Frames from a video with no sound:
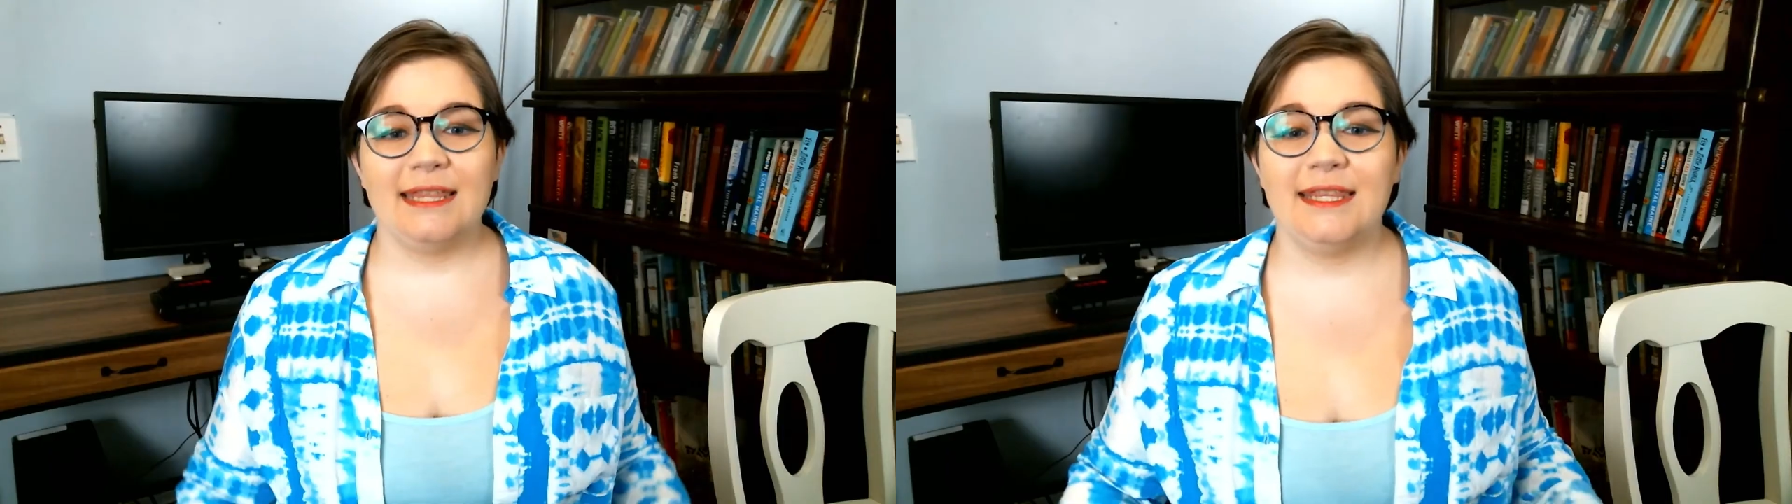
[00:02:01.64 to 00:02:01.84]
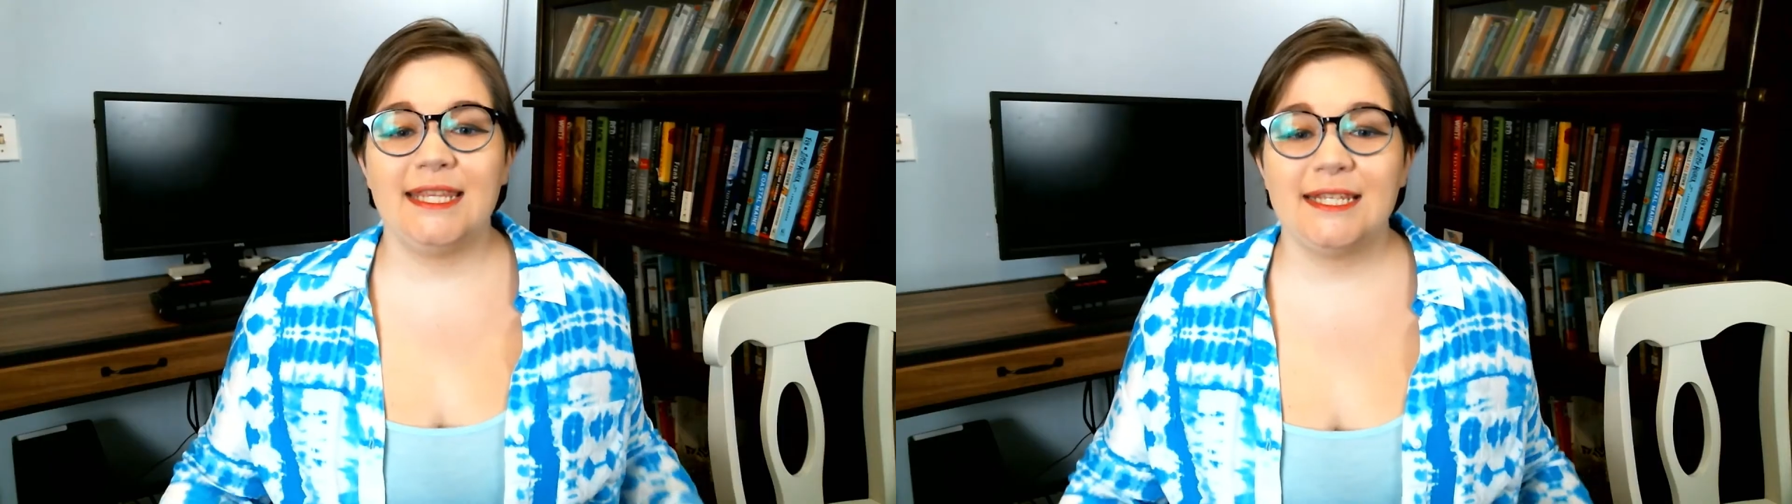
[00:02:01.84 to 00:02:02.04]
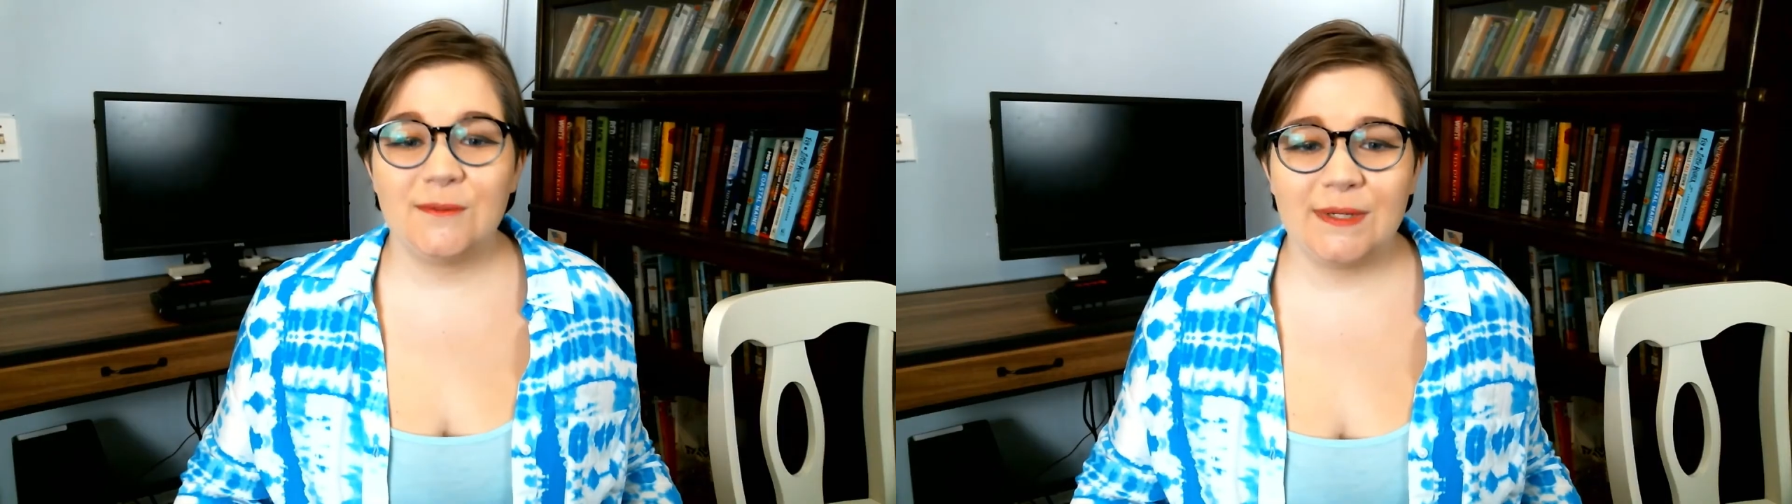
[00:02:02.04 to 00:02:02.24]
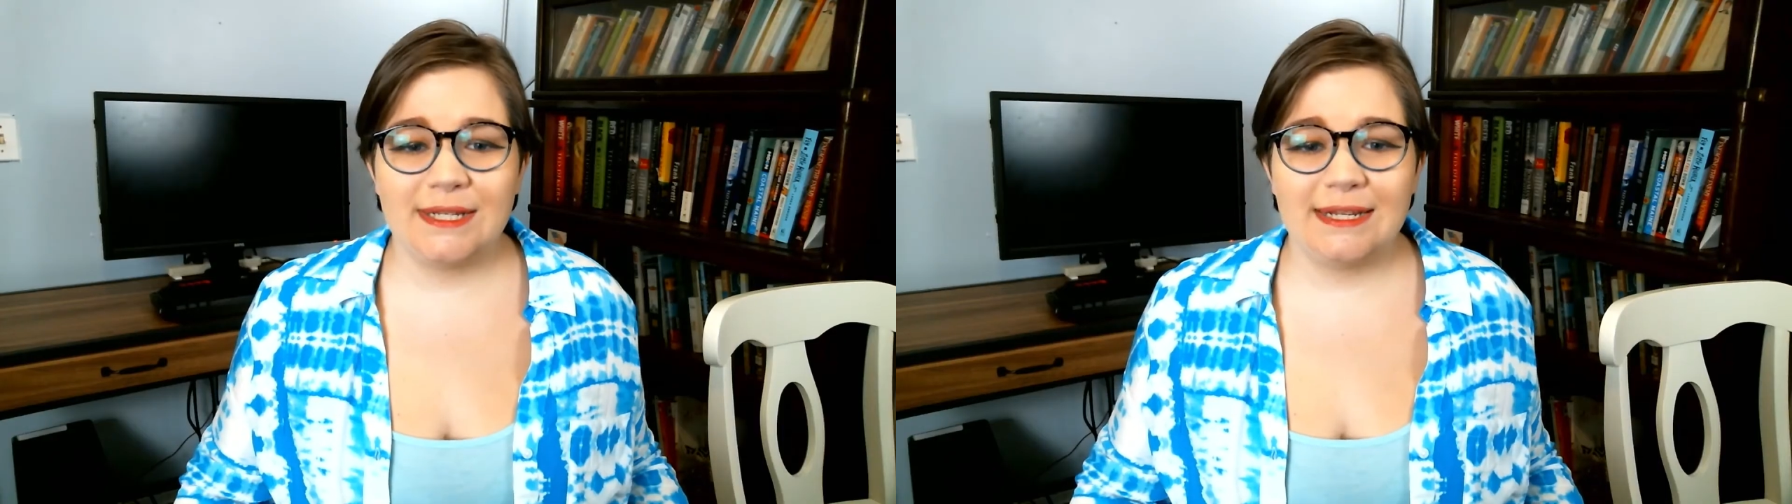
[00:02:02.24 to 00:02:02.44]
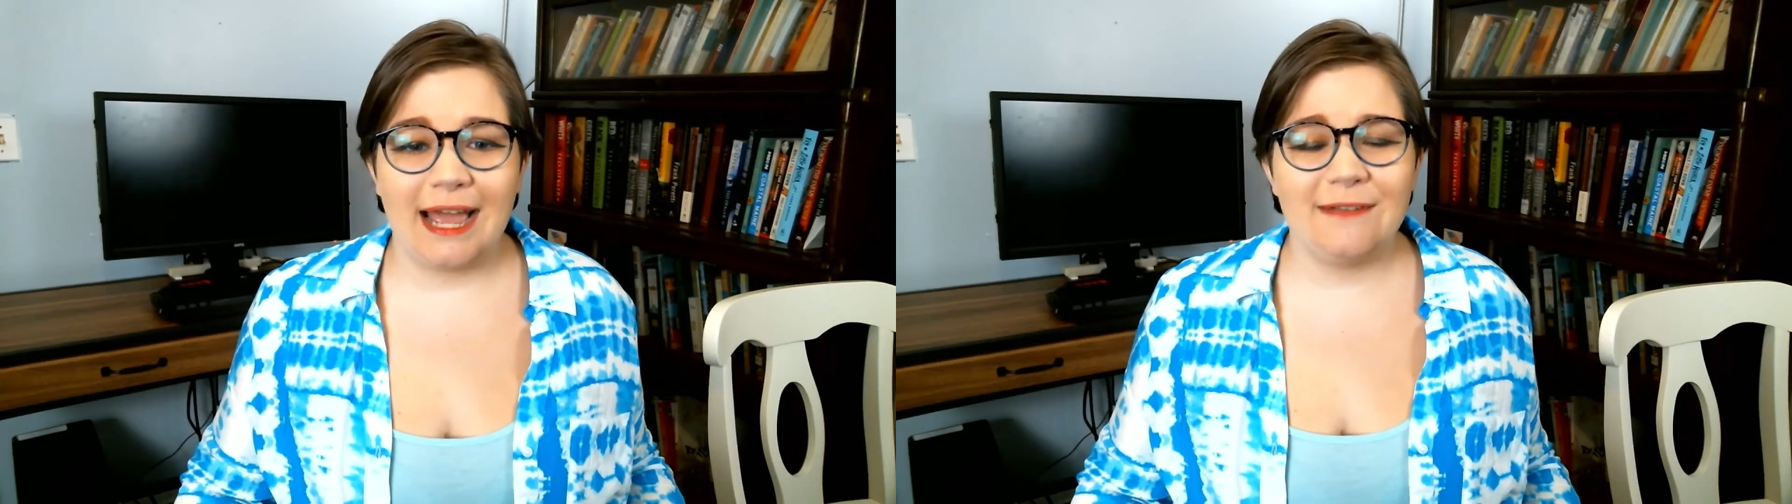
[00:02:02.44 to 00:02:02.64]
This
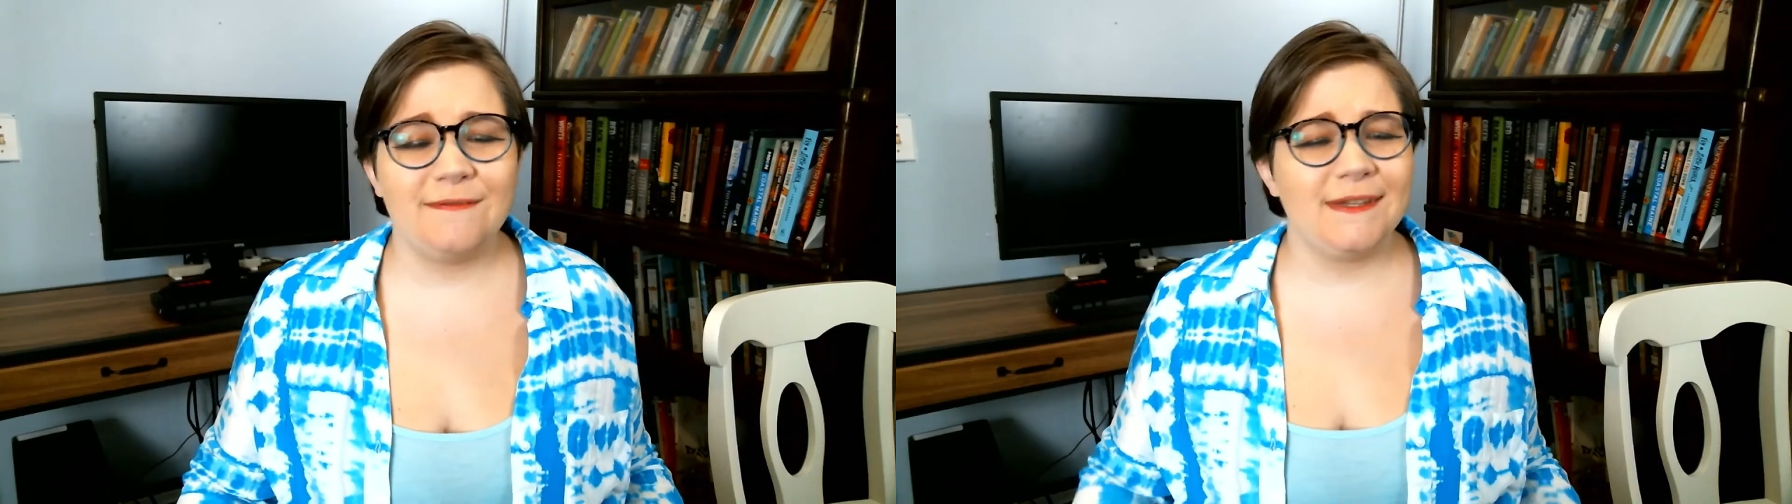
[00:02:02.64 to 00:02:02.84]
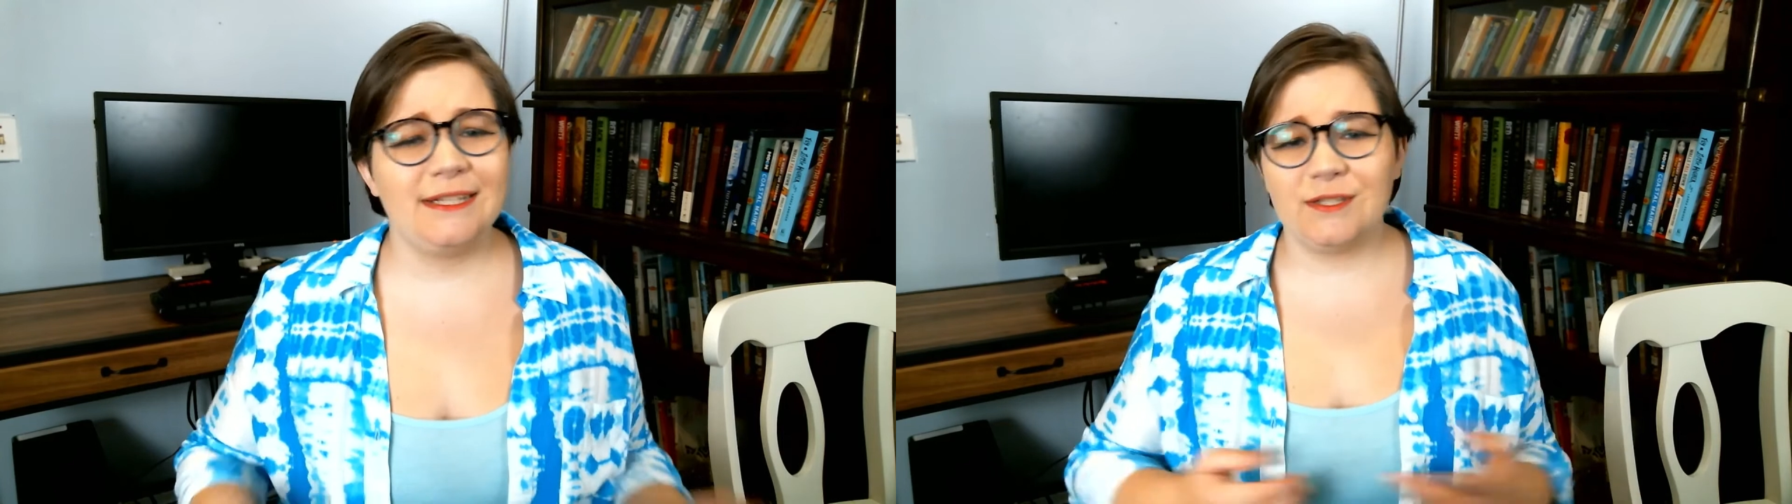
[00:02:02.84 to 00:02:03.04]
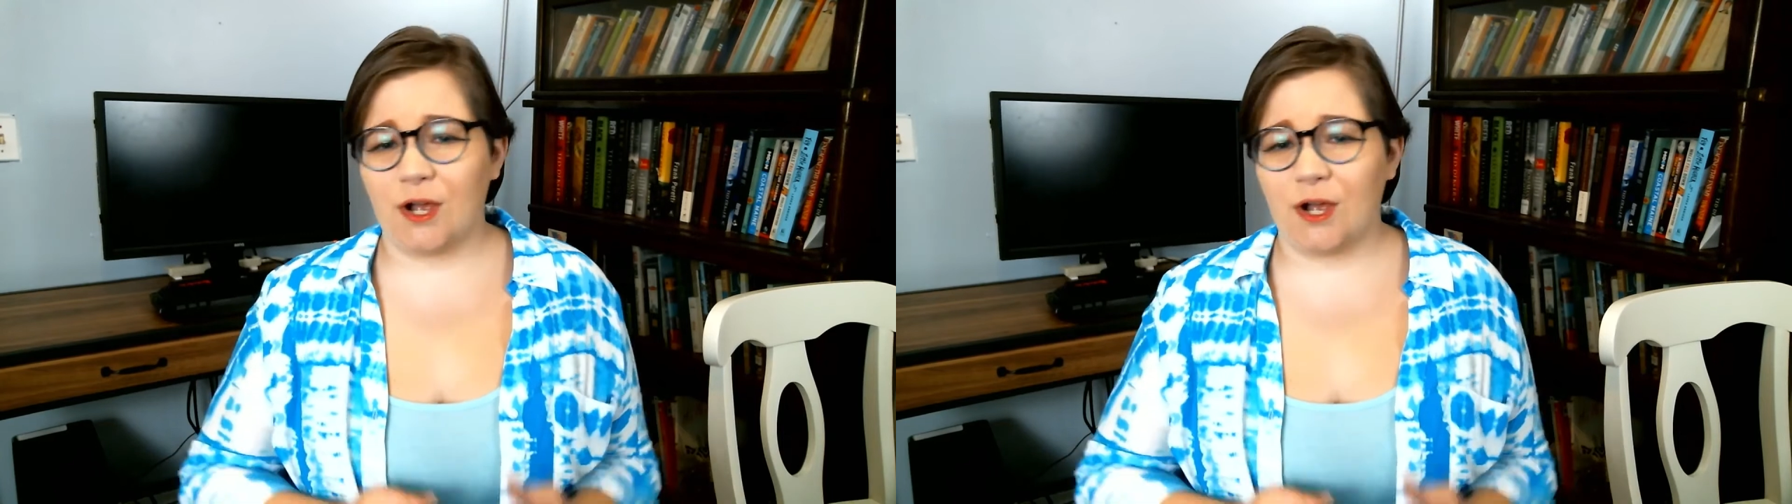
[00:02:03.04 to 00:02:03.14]
one I feel is